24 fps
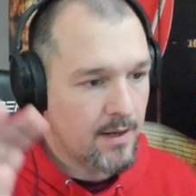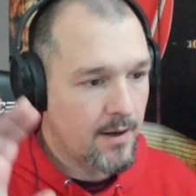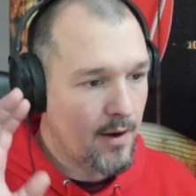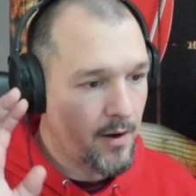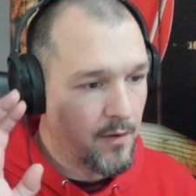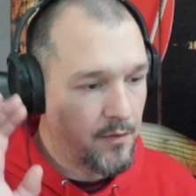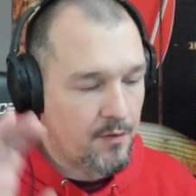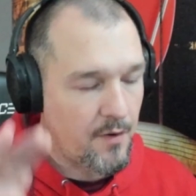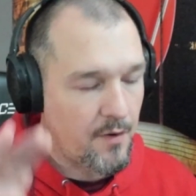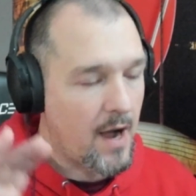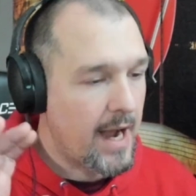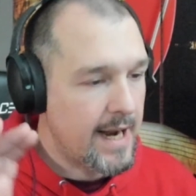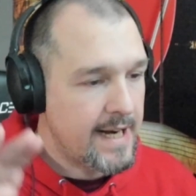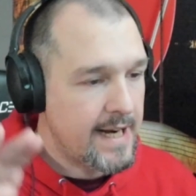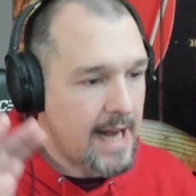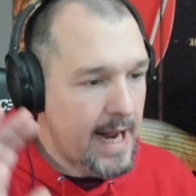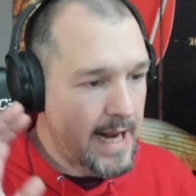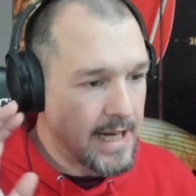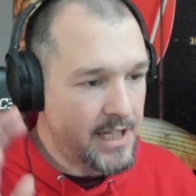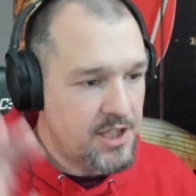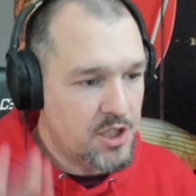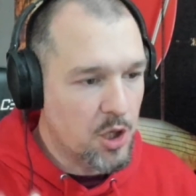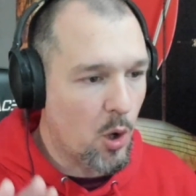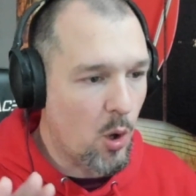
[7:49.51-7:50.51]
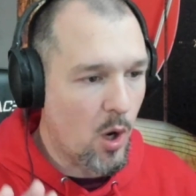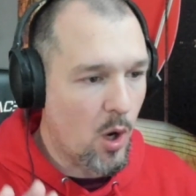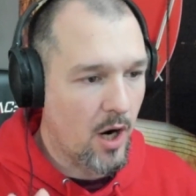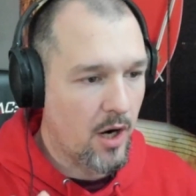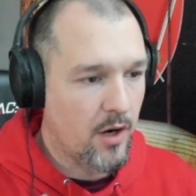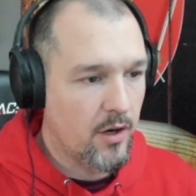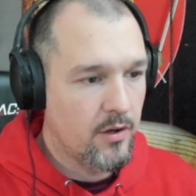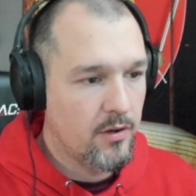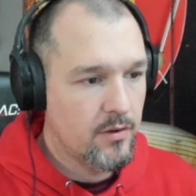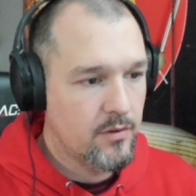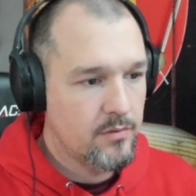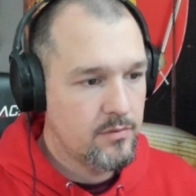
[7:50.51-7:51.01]
Find a door,
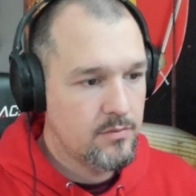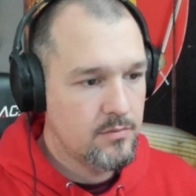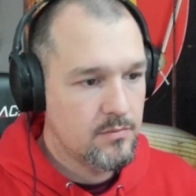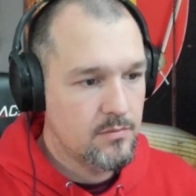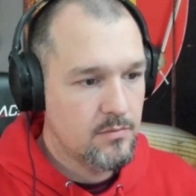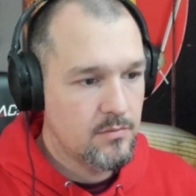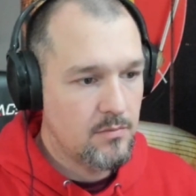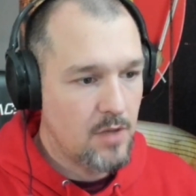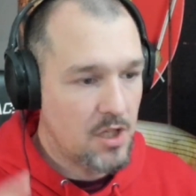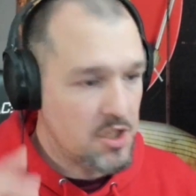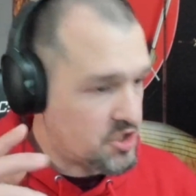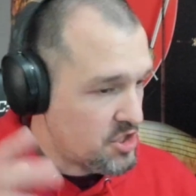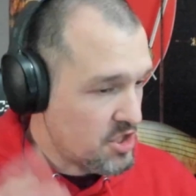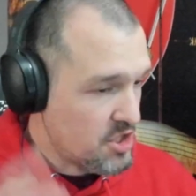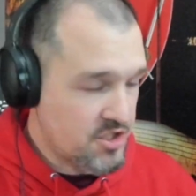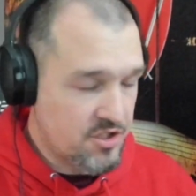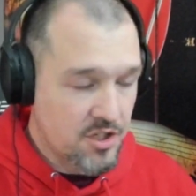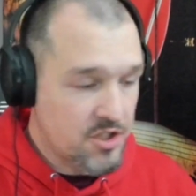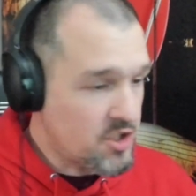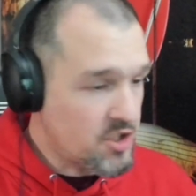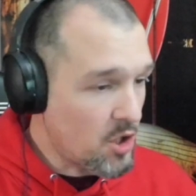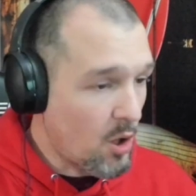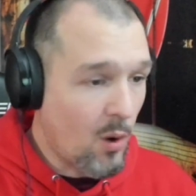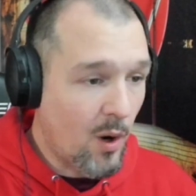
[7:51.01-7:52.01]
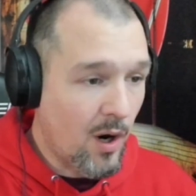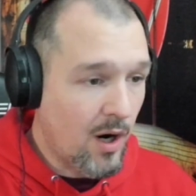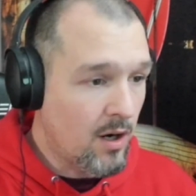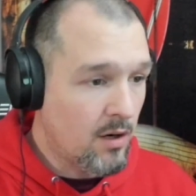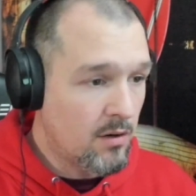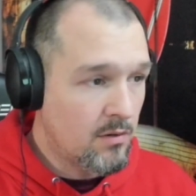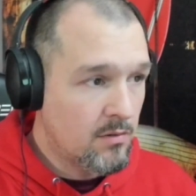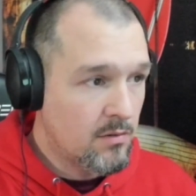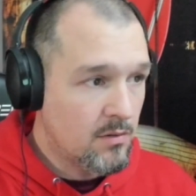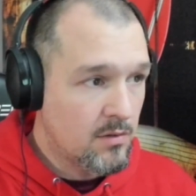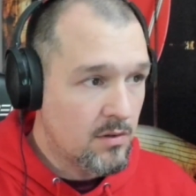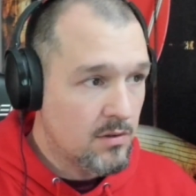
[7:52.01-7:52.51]
just a door,
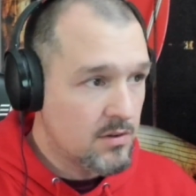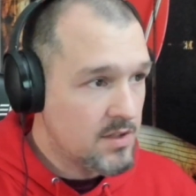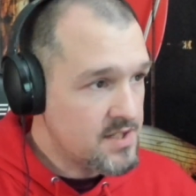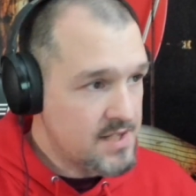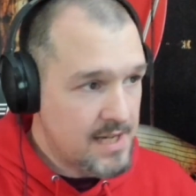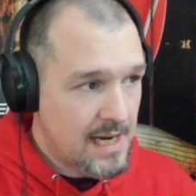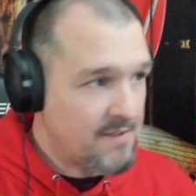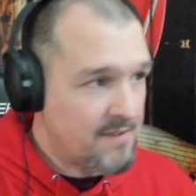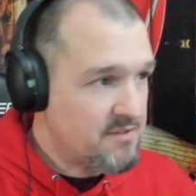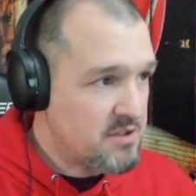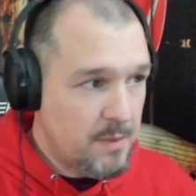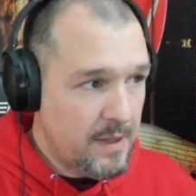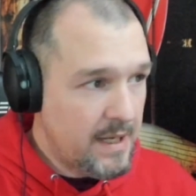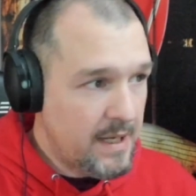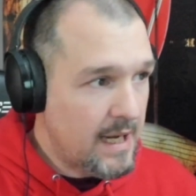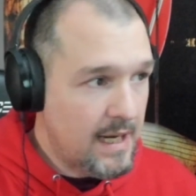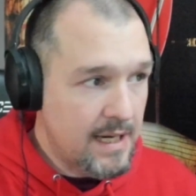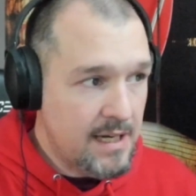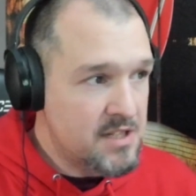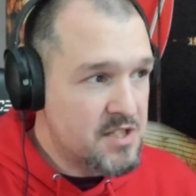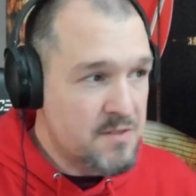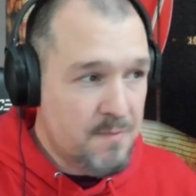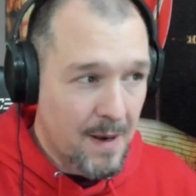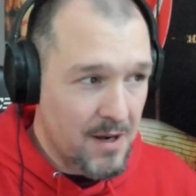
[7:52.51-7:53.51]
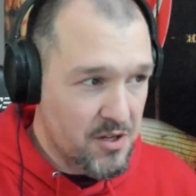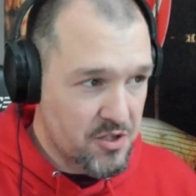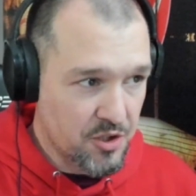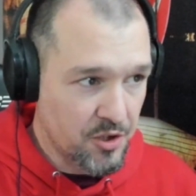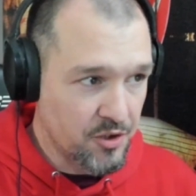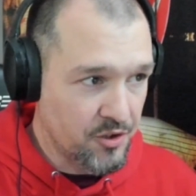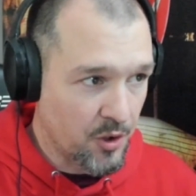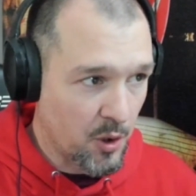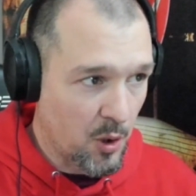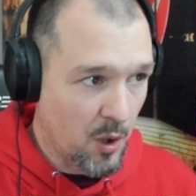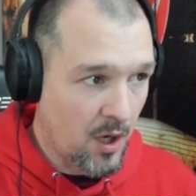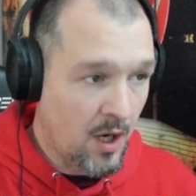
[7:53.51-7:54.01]
doesn't have to be any special
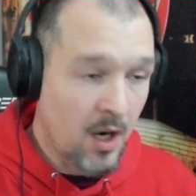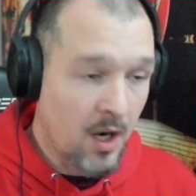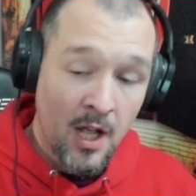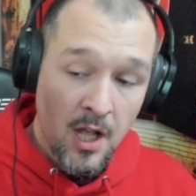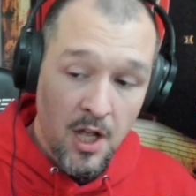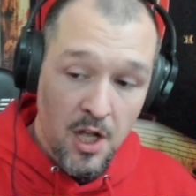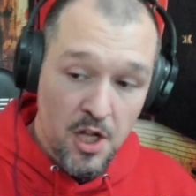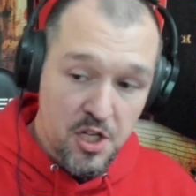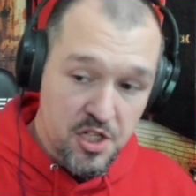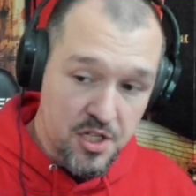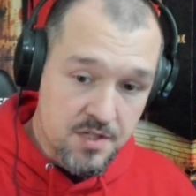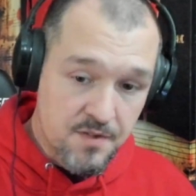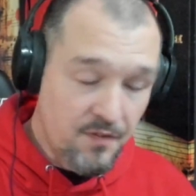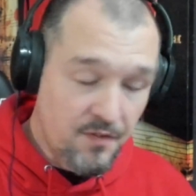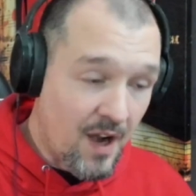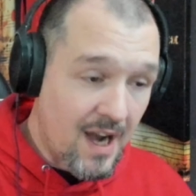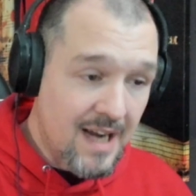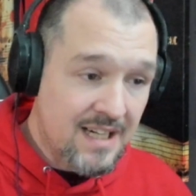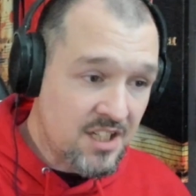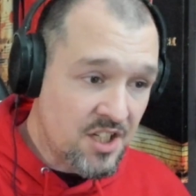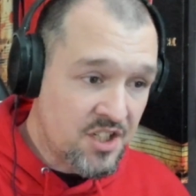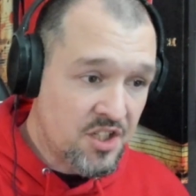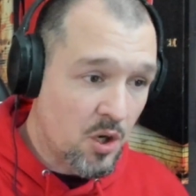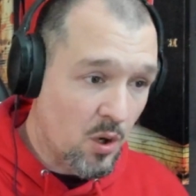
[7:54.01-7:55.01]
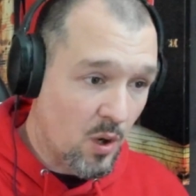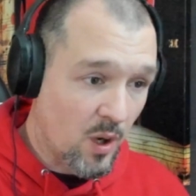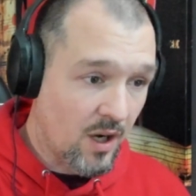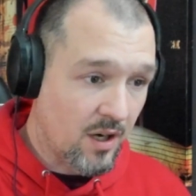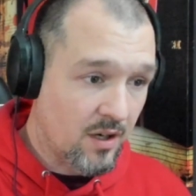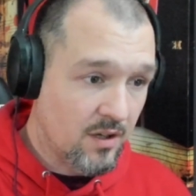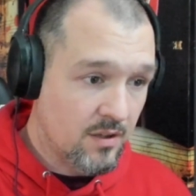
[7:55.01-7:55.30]
door, just find a door,